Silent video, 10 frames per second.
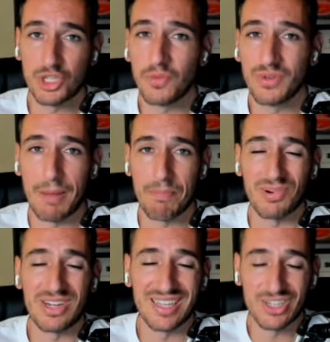You would have
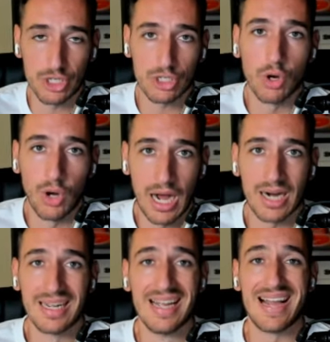printed so
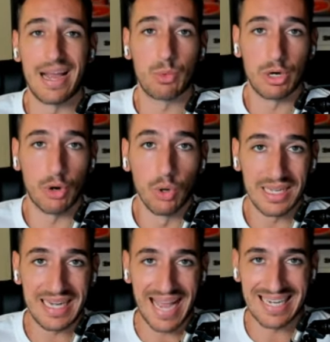hard, and we're
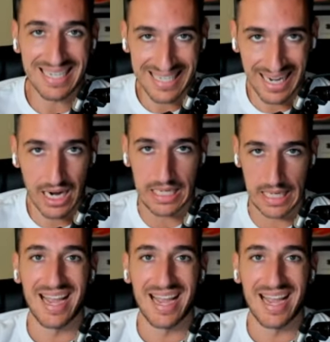only getting started,